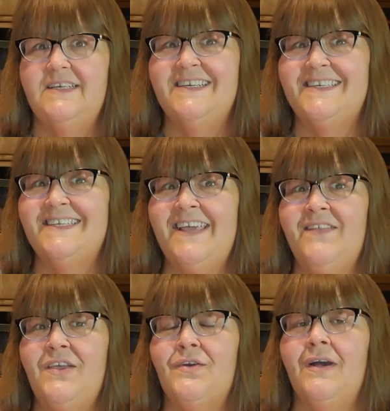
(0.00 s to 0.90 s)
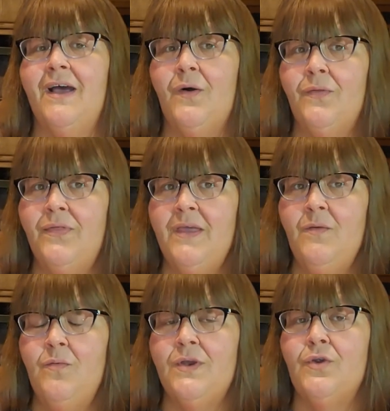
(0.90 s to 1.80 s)
To say that you're healthy
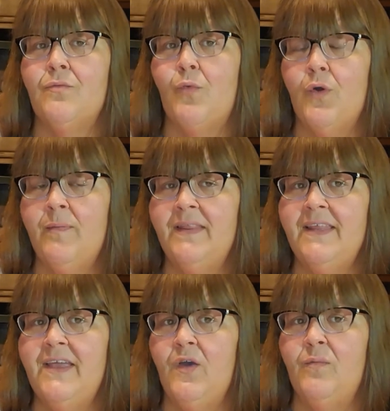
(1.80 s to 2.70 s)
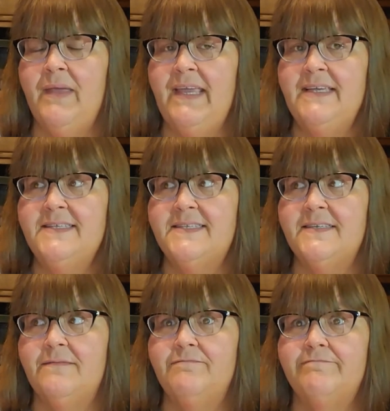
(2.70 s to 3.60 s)
when you're morbidly obese,